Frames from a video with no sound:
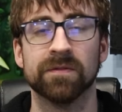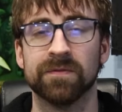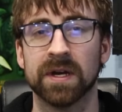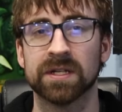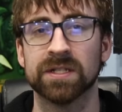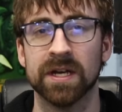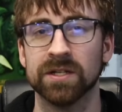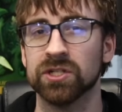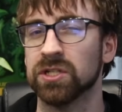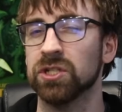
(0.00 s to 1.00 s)
effects,
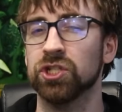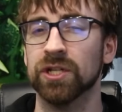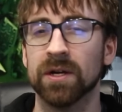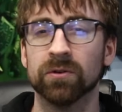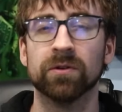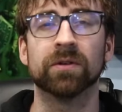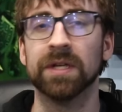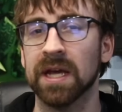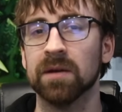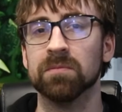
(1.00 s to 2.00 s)
and just general
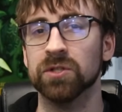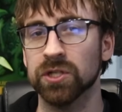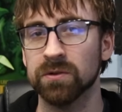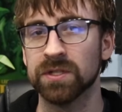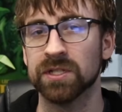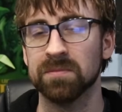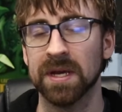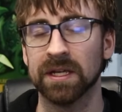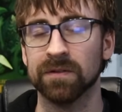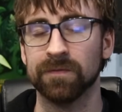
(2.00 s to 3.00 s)
game juice to
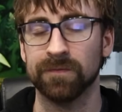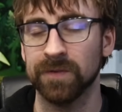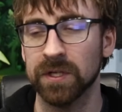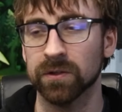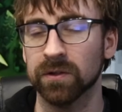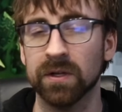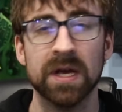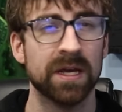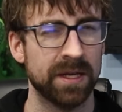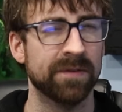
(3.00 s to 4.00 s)
make it feel
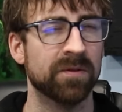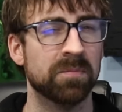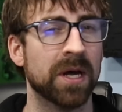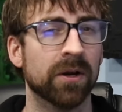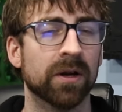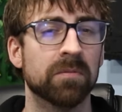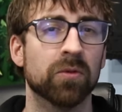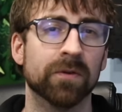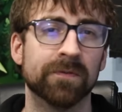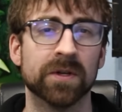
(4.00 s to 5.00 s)
even better and
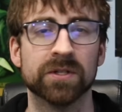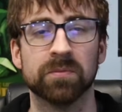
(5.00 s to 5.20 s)
more fun to